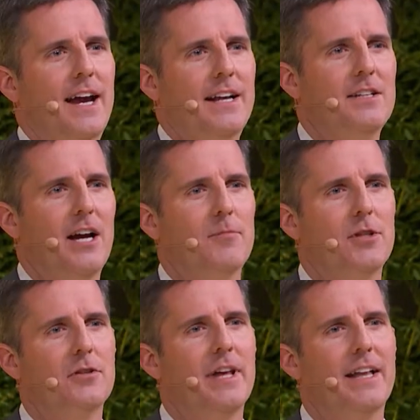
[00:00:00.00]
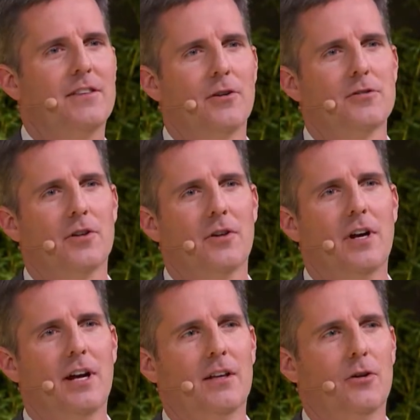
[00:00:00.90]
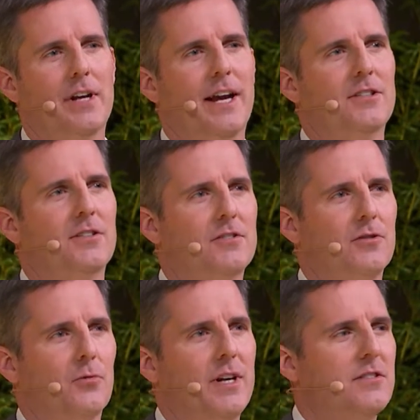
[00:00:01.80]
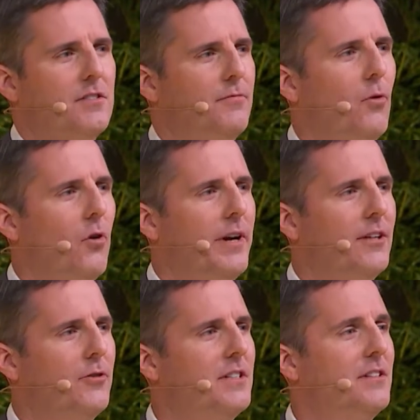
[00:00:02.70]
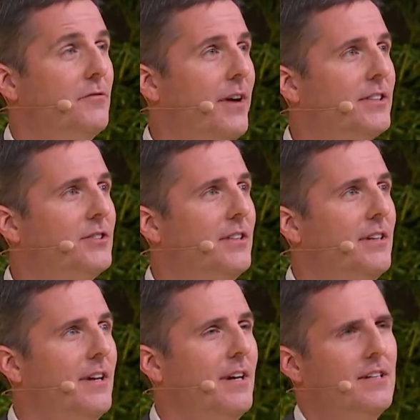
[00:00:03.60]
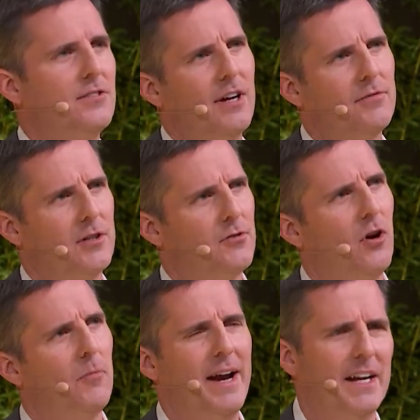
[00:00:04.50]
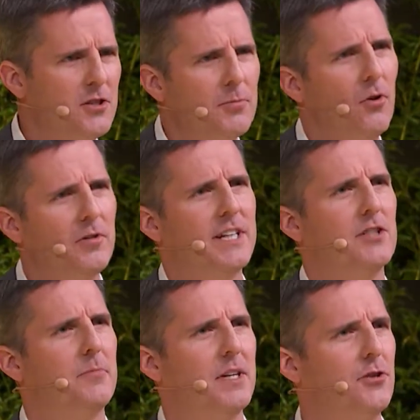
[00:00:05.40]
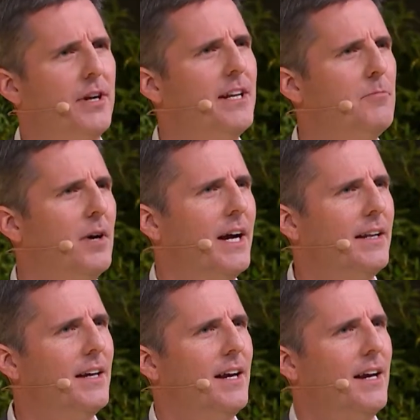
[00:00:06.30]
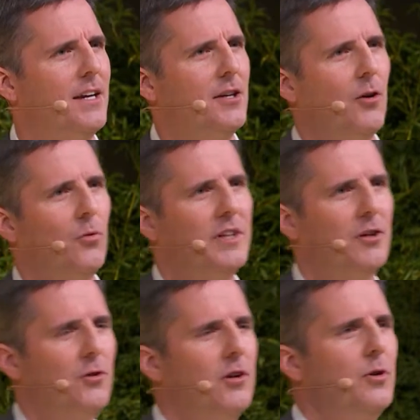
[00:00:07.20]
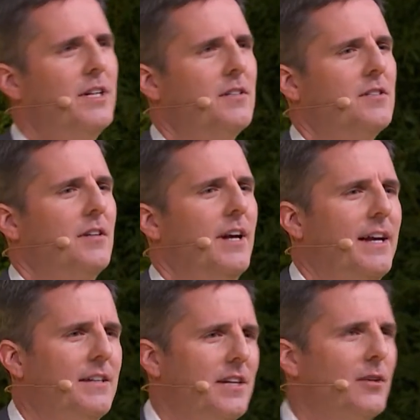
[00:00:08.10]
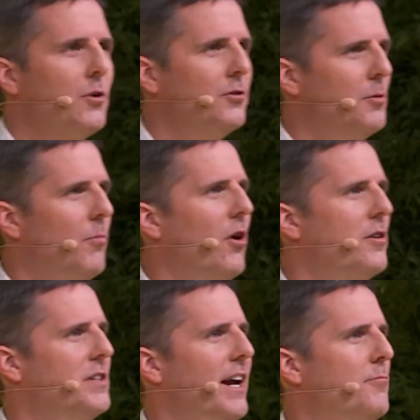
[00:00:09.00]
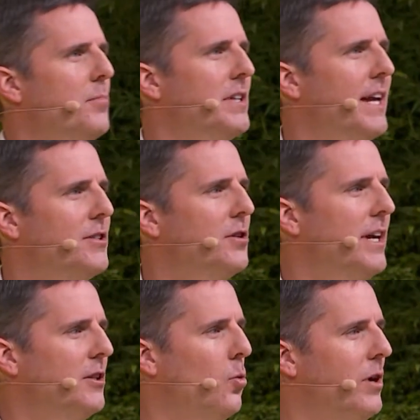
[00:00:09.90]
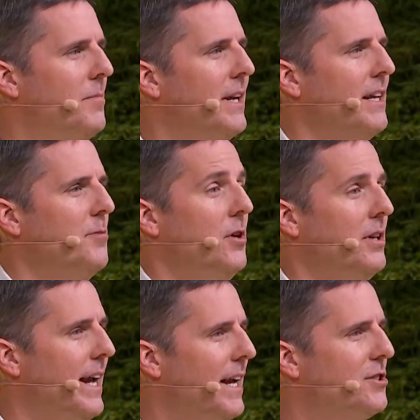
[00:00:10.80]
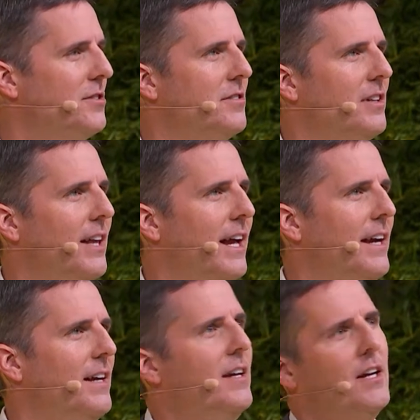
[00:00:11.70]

Anytime you do that, those are locations or risks for increased infection stuff. Those are all manageable and things can be treated. But you know, when the crew is is en route to Mars, you have potentially a 20-minute communications delay.